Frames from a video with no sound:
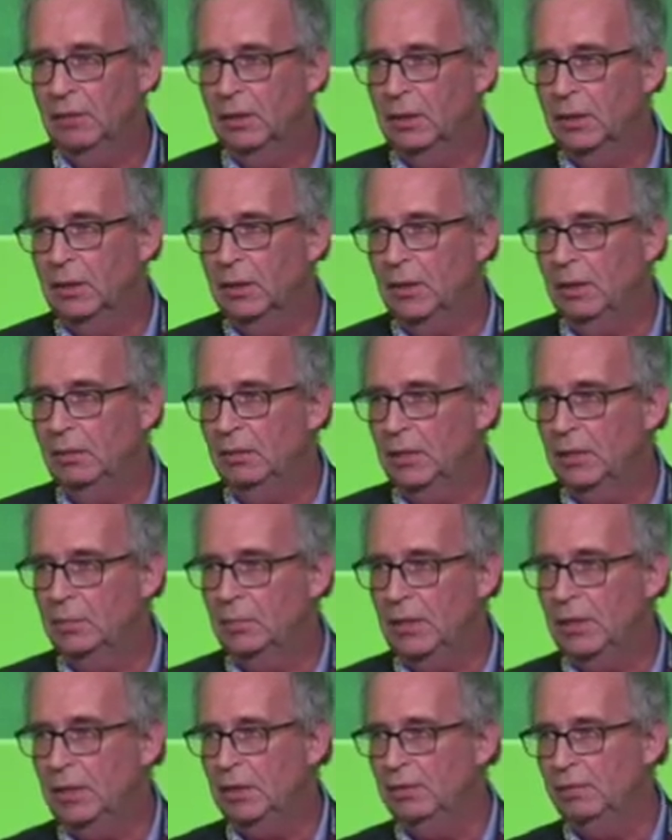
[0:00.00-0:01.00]
the
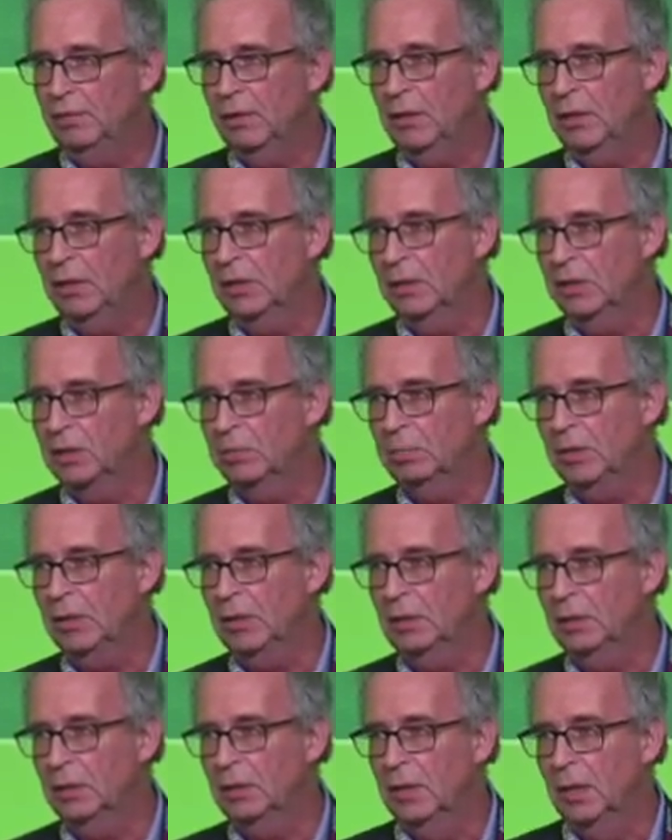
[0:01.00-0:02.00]
BEV has
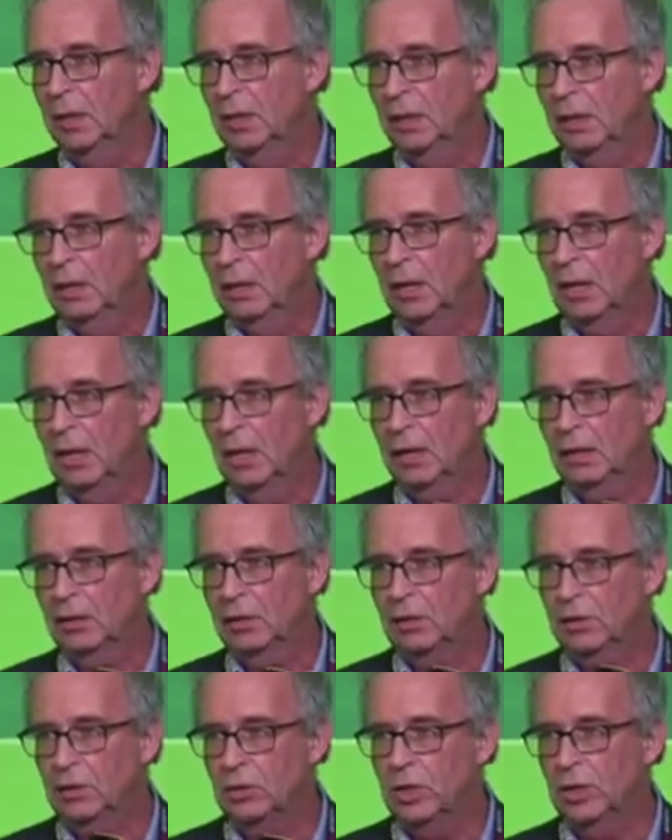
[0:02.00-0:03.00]
been
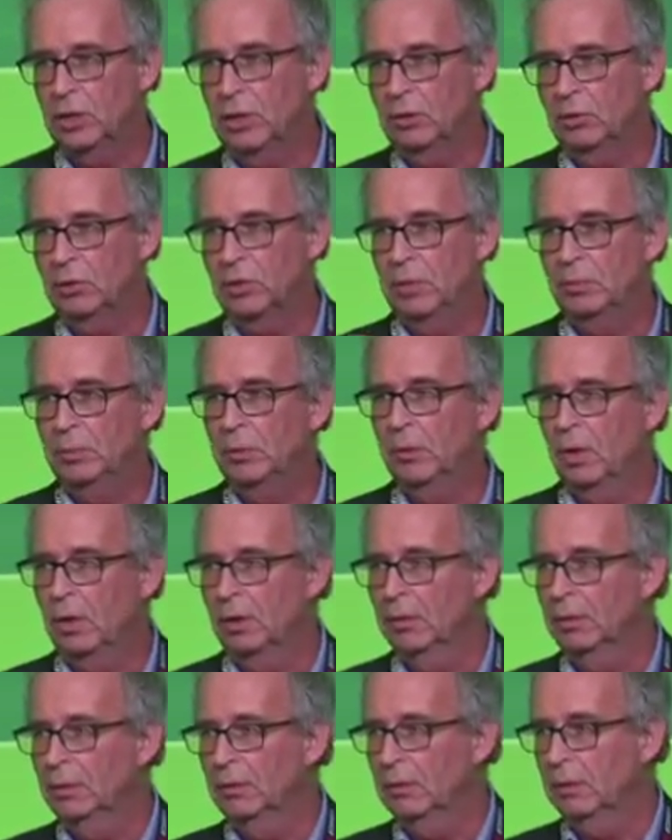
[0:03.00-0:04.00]
continuously put
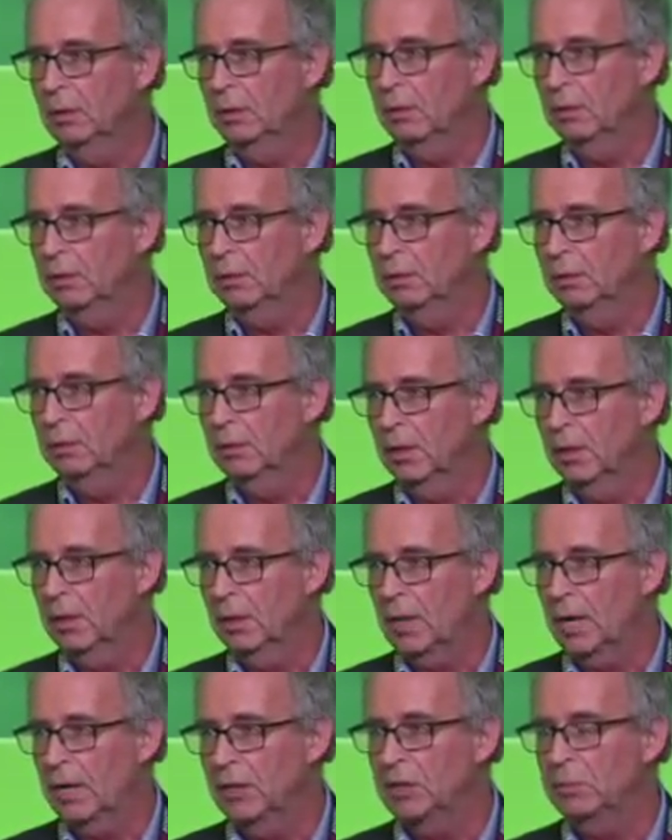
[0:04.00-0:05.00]
on
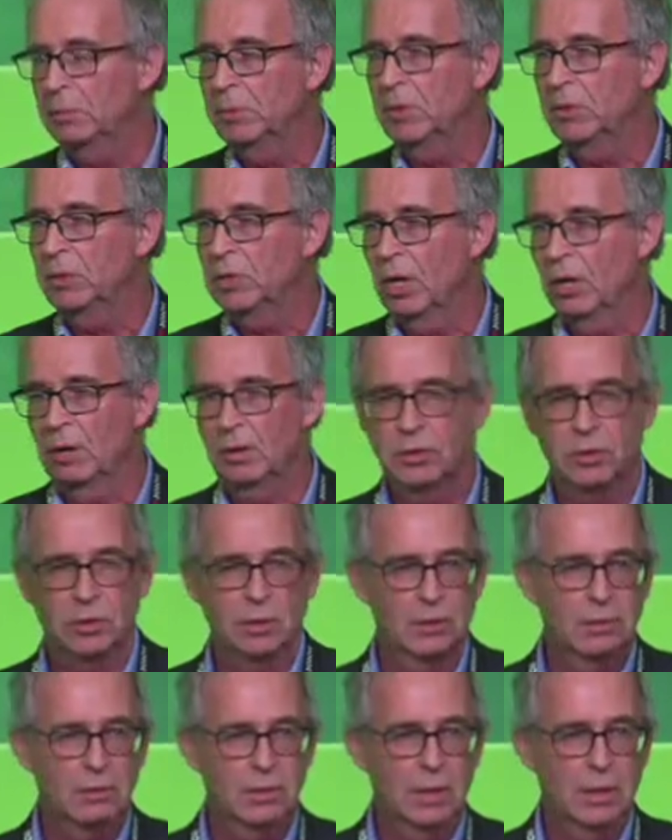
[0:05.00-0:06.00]
high-speed
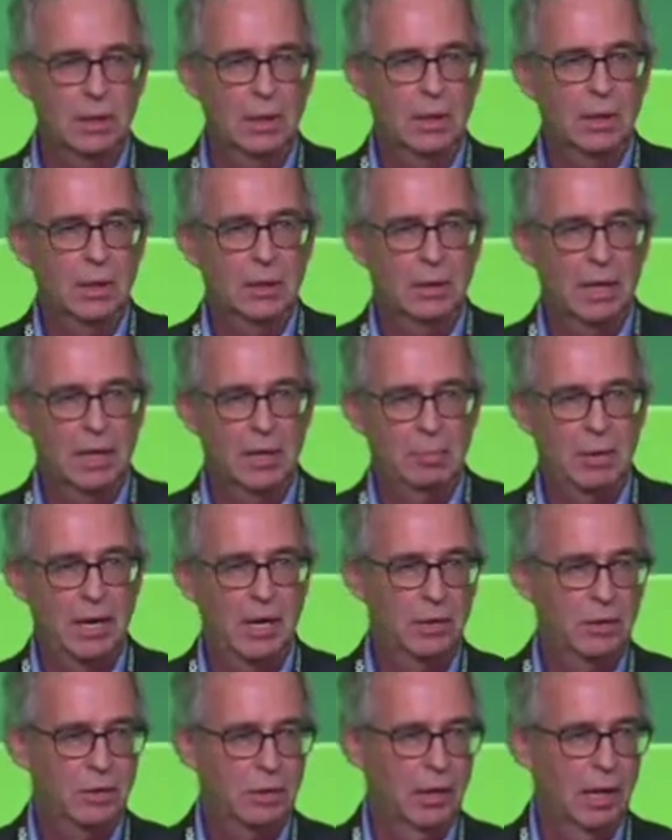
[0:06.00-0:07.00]
chargers, then the
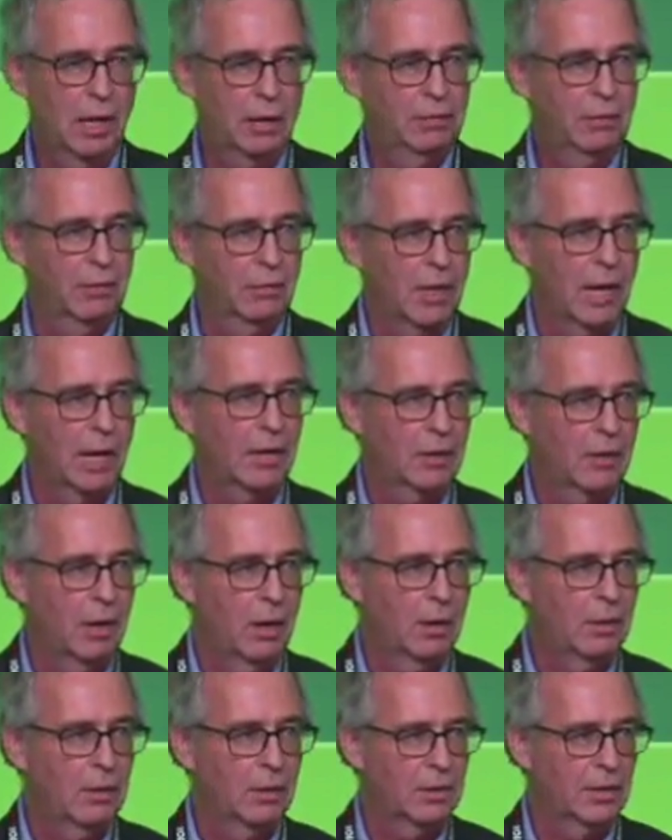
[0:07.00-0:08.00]
battery life of that
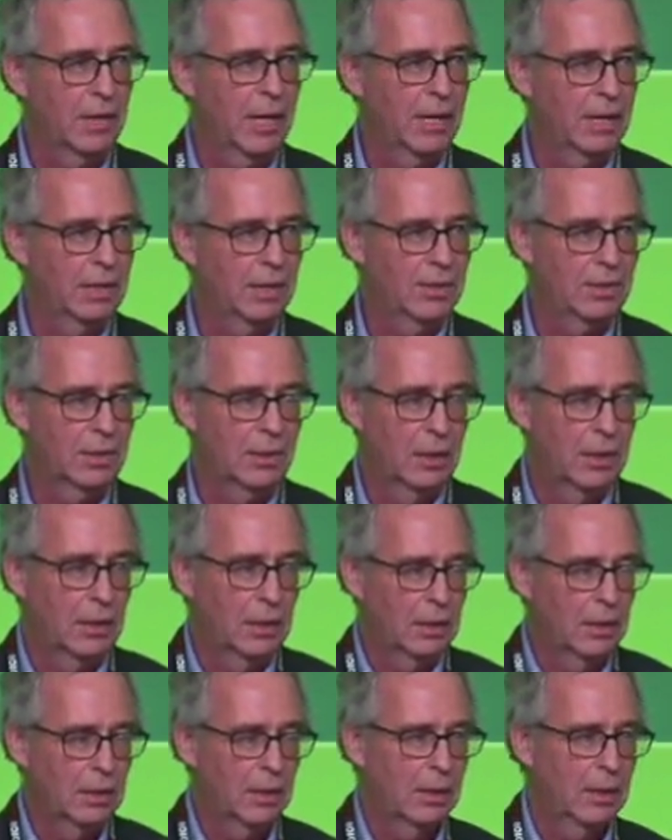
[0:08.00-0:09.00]
car is less
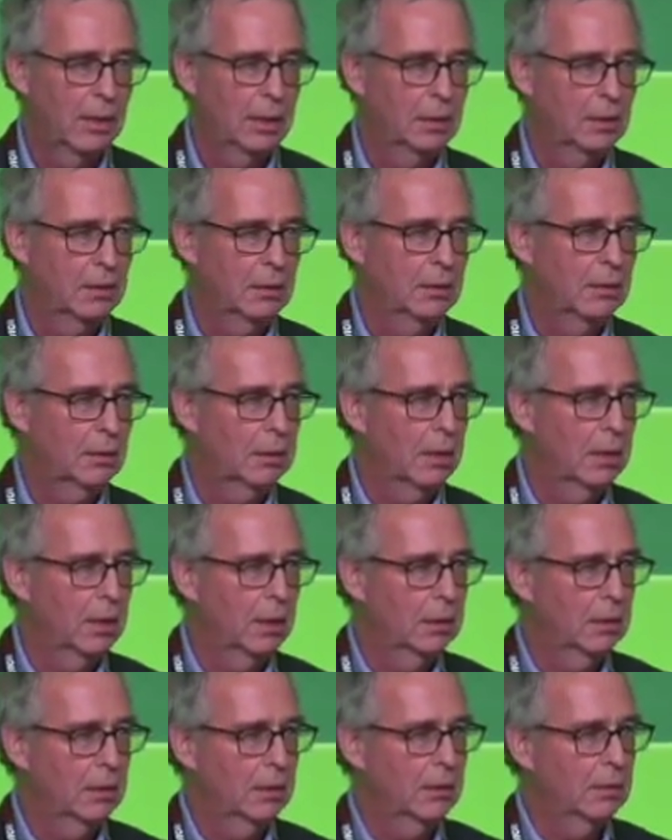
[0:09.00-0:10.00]
than
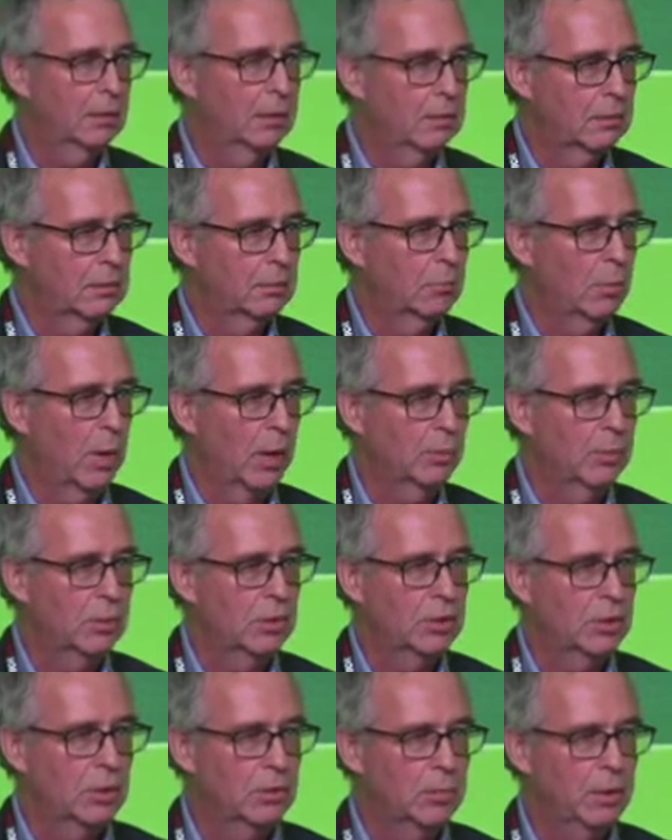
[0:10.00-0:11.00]
one which
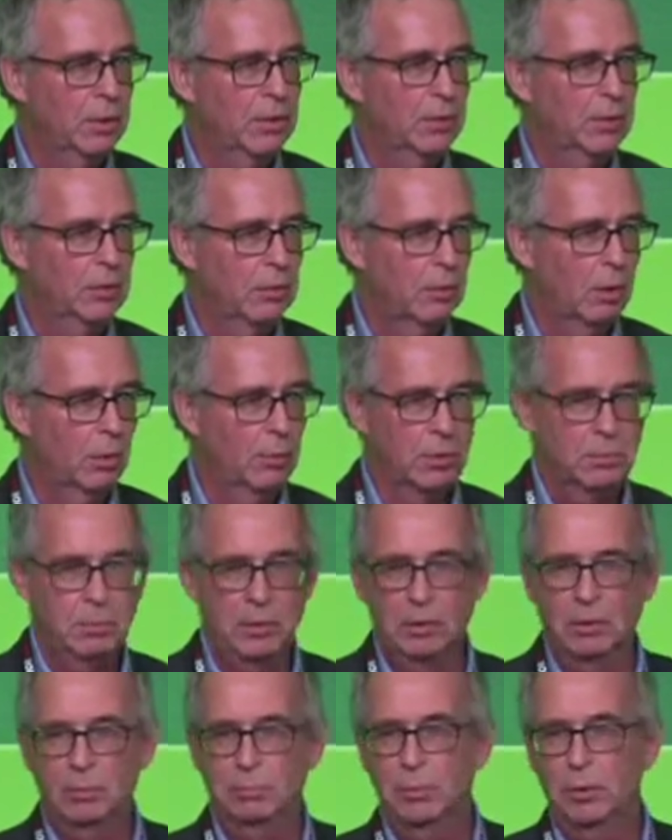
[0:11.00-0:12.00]
has always
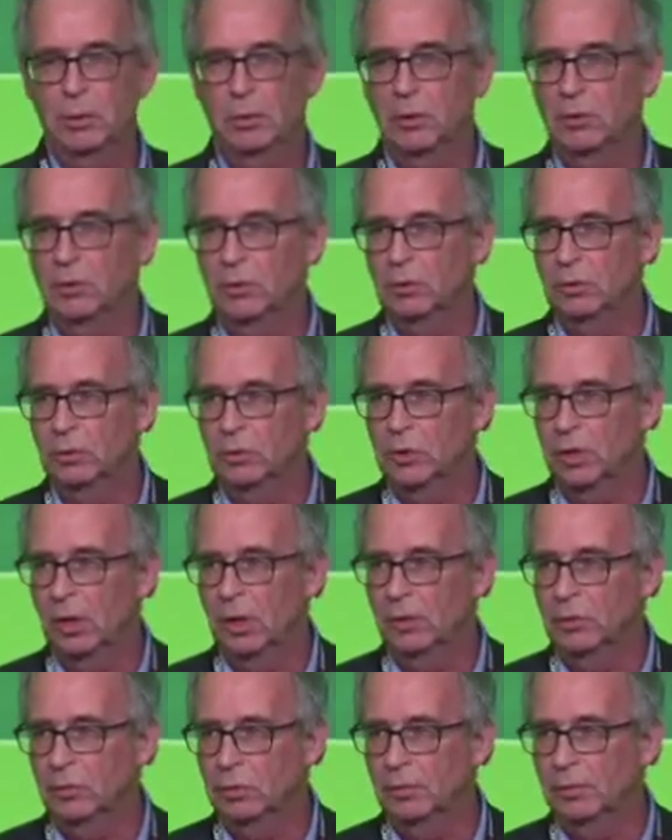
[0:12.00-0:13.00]
been put on a slow
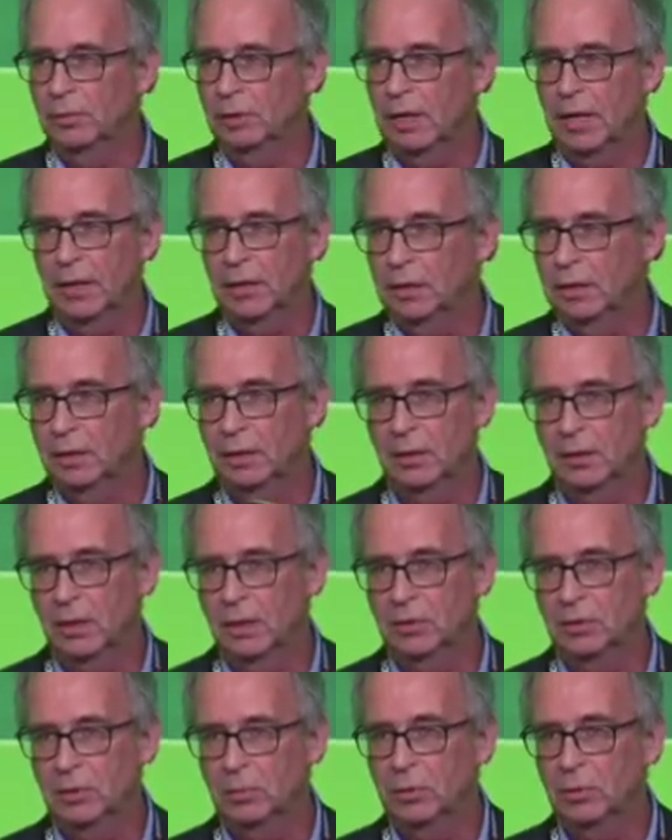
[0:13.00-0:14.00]
charge overnight at the
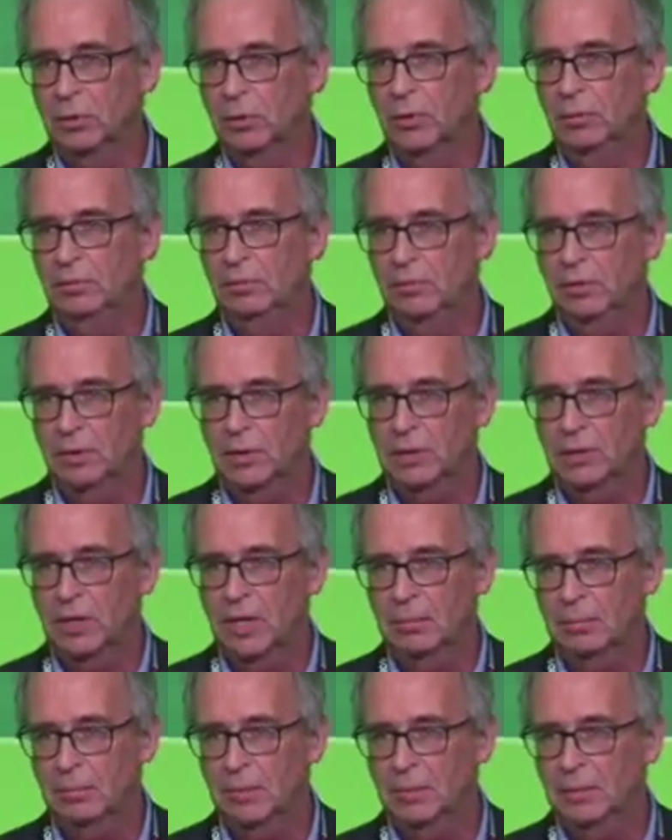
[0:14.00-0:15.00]
customer's home, for
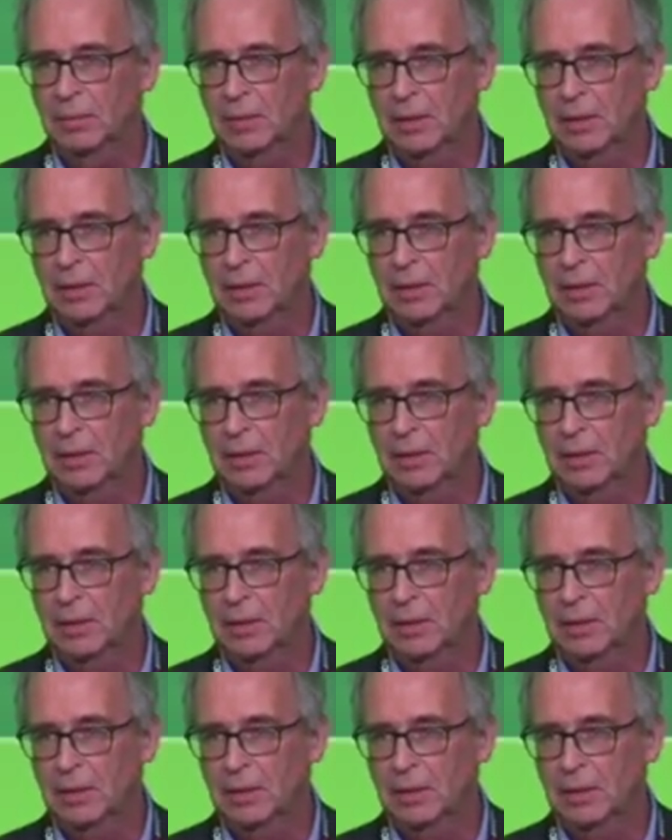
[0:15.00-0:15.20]
example.